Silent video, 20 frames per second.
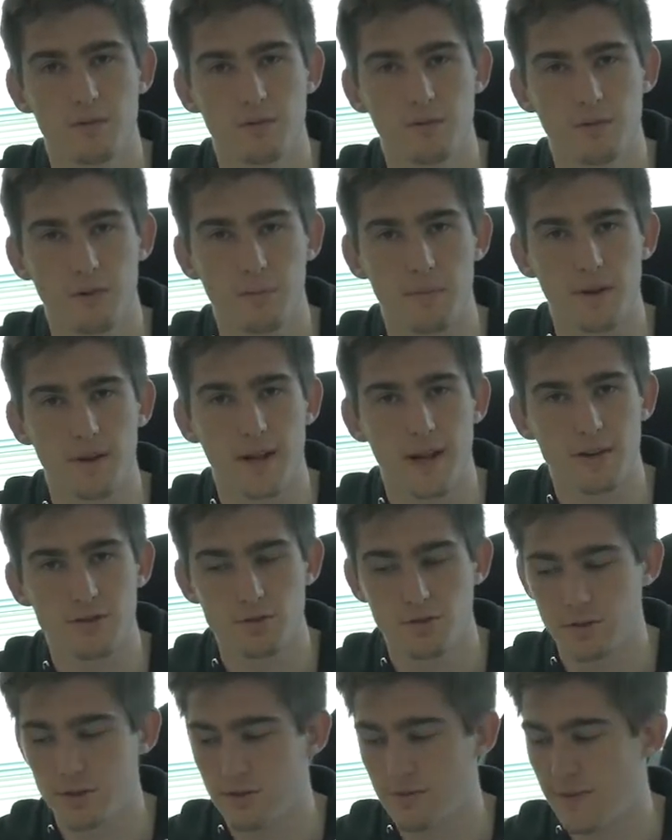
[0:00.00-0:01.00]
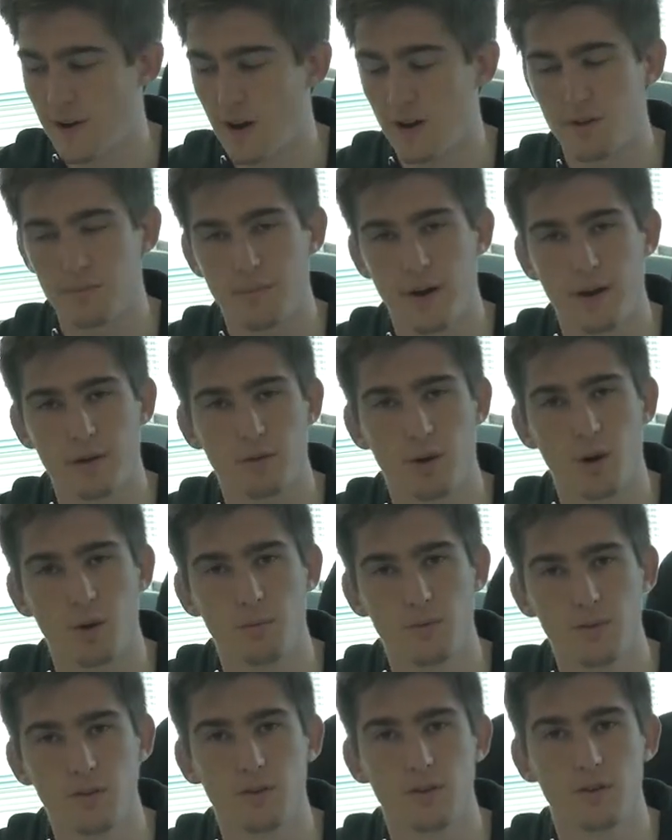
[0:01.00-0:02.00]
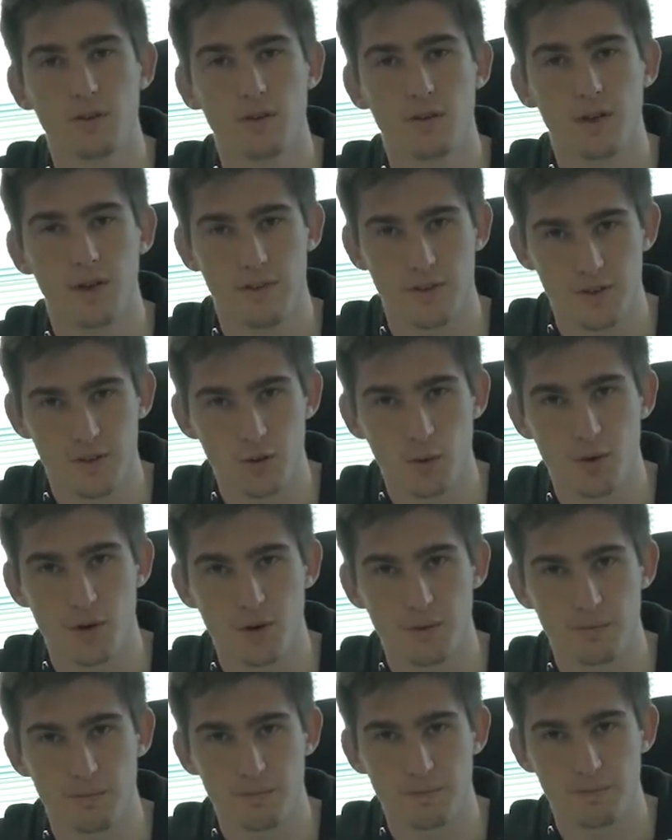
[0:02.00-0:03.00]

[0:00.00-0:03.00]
from the naturally found microbes in the soil.